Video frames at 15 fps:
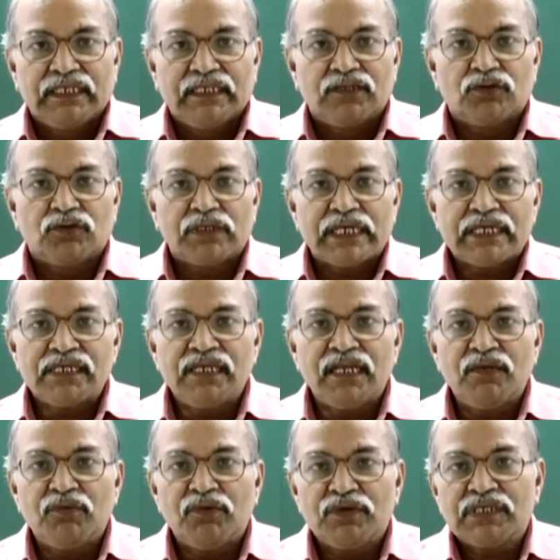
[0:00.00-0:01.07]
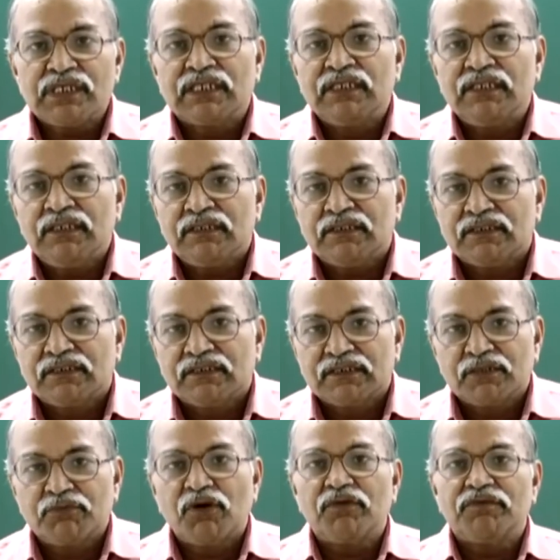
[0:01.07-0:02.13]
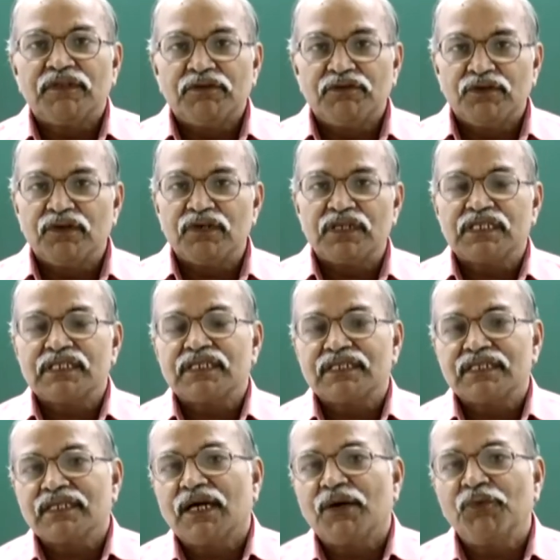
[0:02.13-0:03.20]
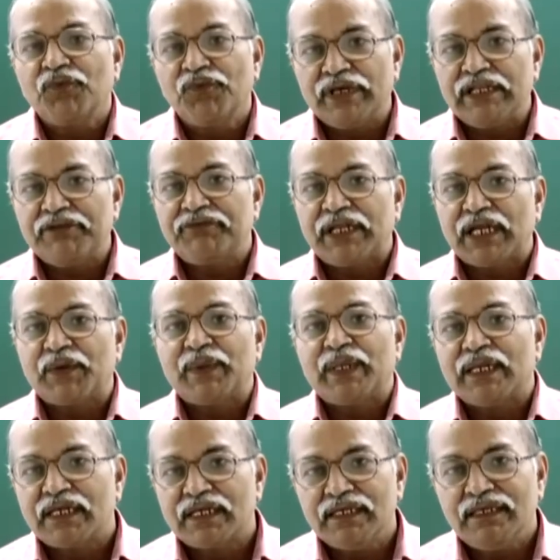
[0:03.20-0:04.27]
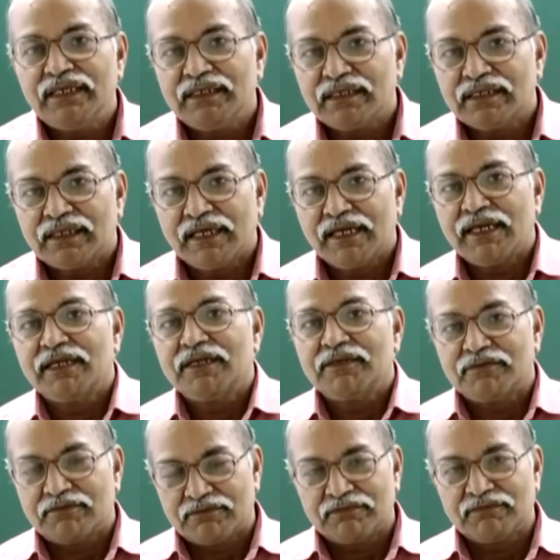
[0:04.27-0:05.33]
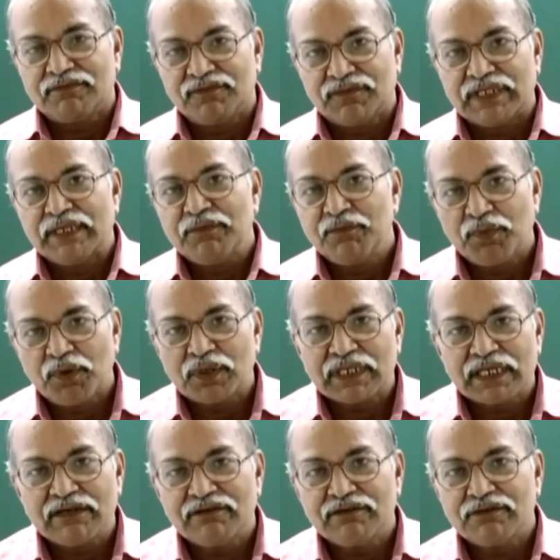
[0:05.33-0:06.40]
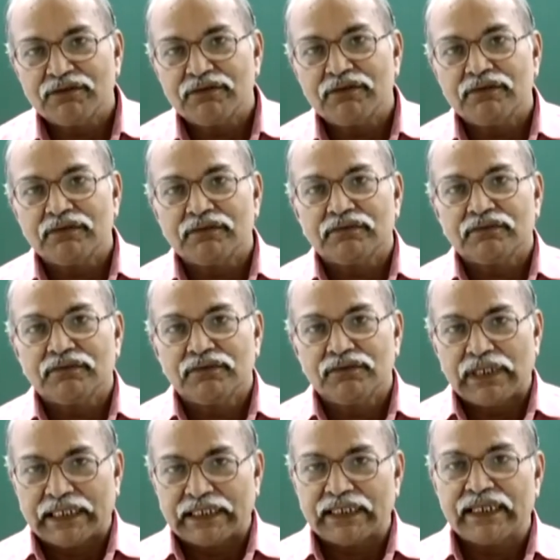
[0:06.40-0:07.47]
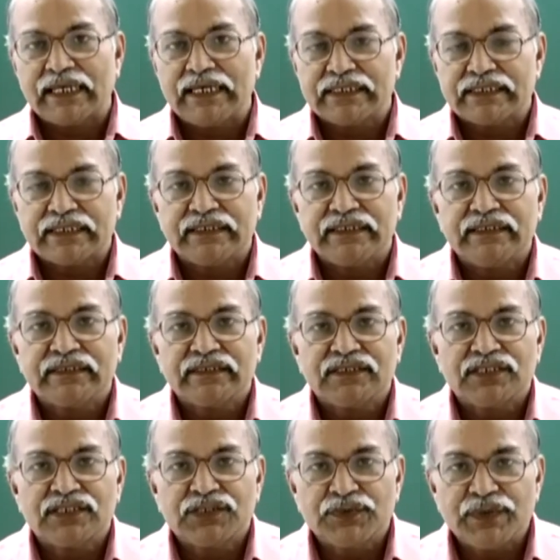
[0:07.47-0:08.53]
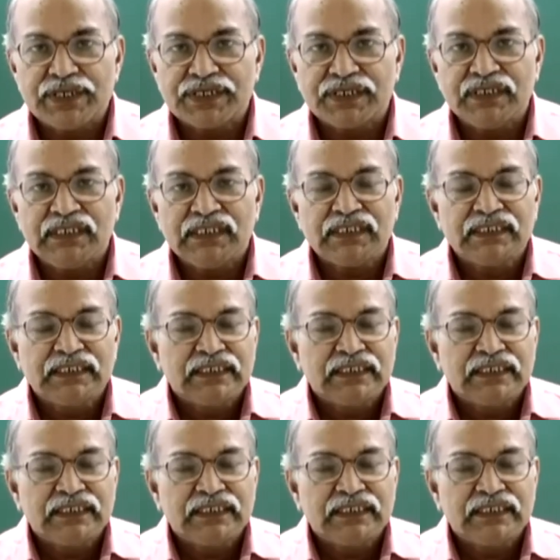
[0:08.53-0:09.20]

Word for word: In rotational motion, some of the words come very frequently and very important to analyze any such situation.